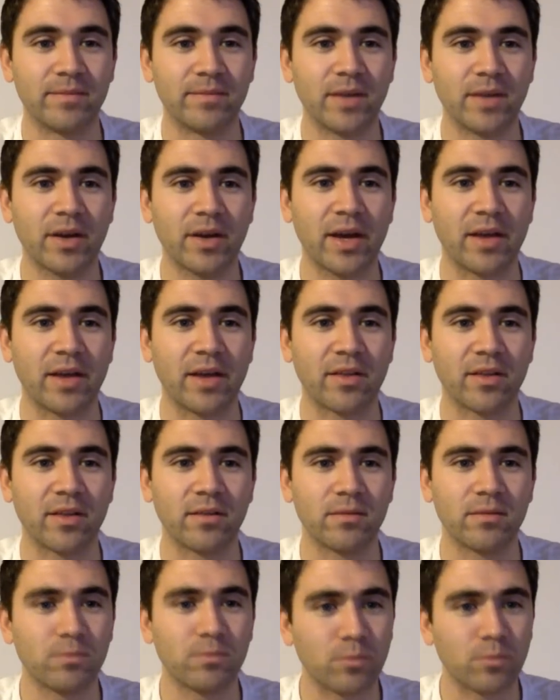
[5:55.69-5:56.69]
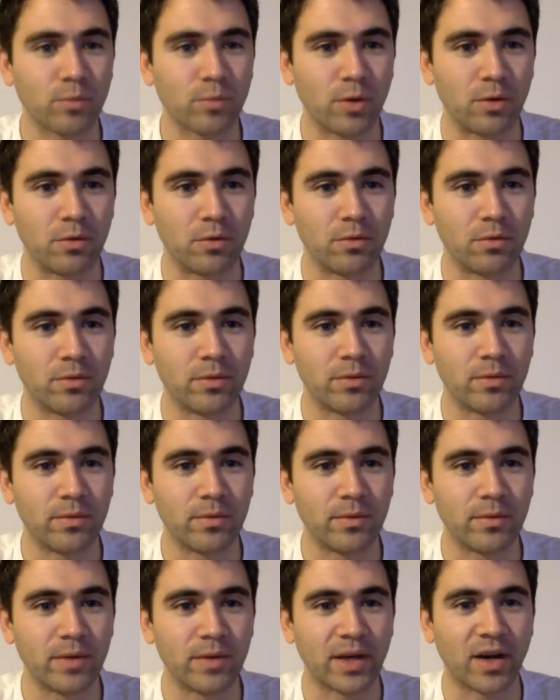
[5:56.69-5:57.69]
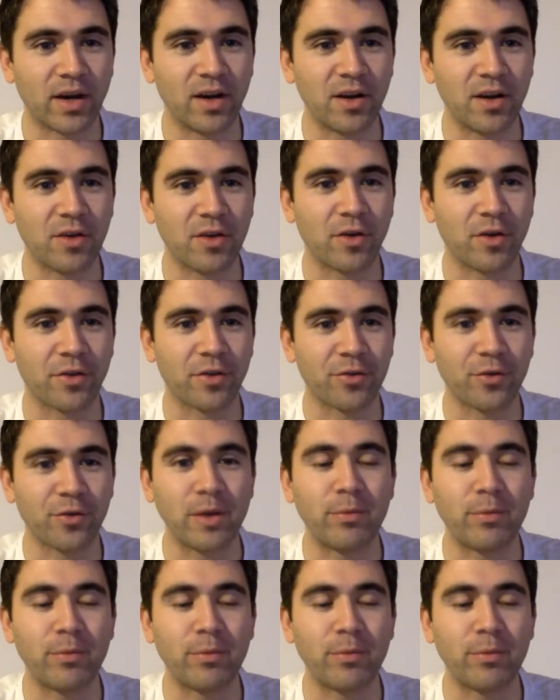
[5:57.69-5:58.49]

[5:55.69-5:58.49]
Okay, so whoa, Igalo got 3